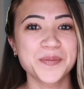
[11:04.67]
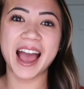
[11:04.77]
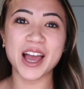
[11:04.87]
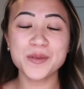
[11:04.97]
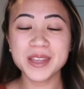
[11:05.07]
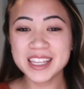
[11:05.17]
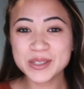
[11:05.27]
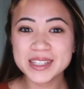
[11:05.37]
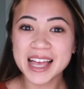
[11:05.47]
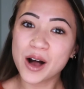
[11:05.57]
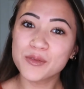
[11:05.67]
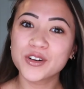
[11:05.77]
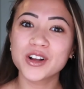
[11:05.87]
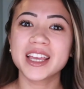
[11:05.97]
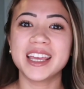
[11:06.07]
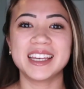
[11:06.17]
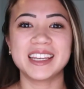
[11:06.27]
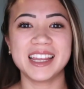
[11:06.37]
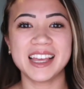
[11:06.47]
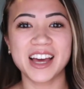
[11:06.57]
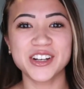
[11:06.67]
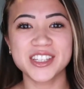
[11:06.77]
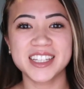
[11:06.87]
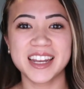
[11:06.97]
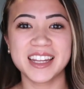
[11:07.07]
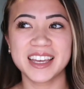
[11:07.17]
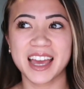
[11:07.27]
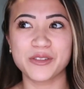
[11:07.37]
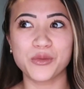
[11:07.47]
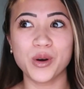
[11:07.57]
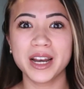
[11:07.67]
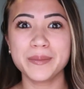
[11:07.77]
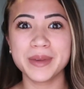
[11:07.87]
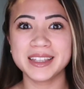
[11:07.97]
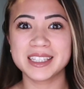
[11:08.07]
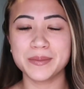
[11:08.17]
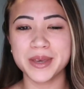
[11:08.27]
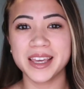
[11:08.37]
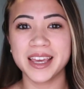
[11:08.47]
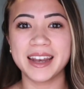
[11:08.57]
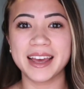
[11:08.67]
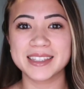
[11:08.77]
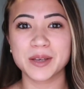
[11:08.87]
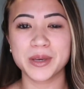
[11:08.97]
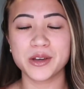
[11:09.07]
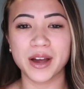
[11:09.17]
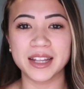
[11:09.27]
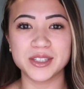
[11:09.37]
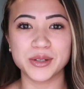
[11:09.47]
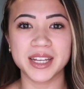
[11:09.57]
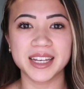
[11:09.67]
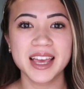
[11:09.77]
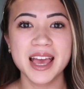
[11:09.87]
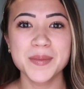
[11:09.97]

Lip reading: I hope that this was helpful in understanding kind of what it means to be an SLP grad student,